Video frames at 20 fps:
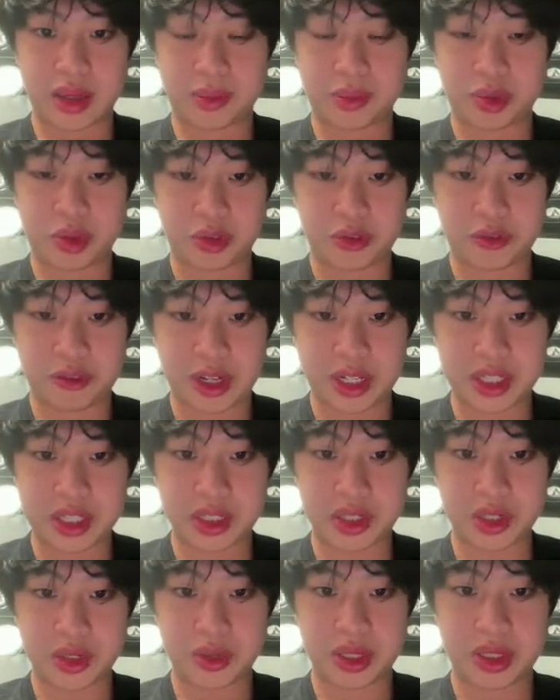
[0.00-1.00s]

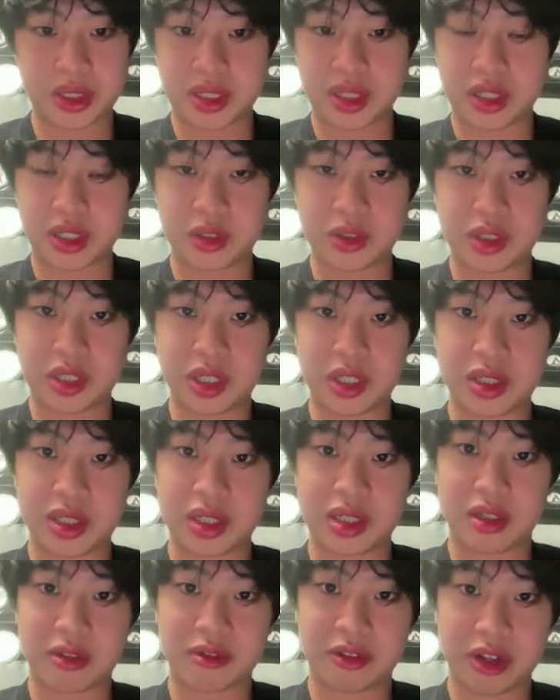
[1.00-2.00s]
professional institutions
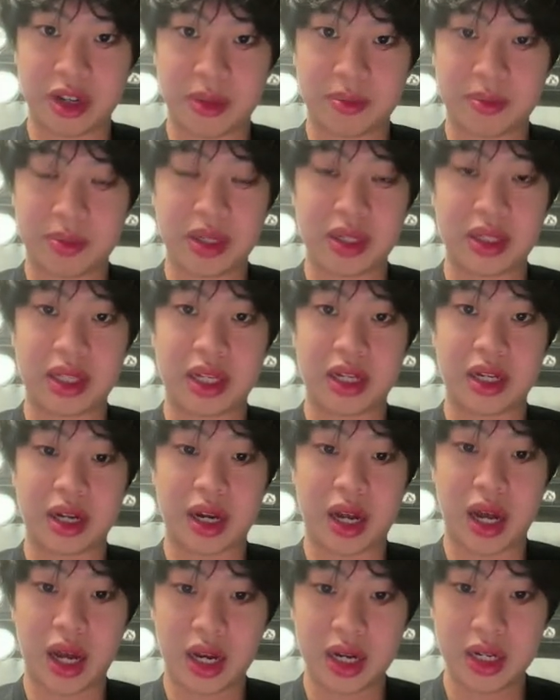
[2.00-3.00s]
and developer there
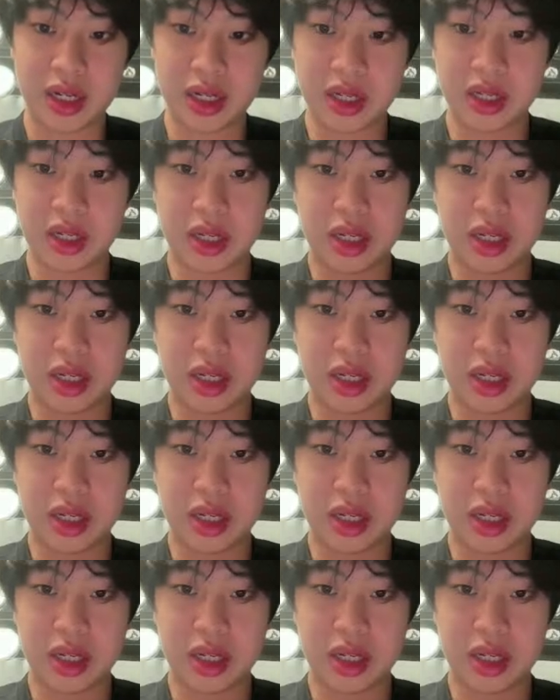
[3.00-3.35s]
are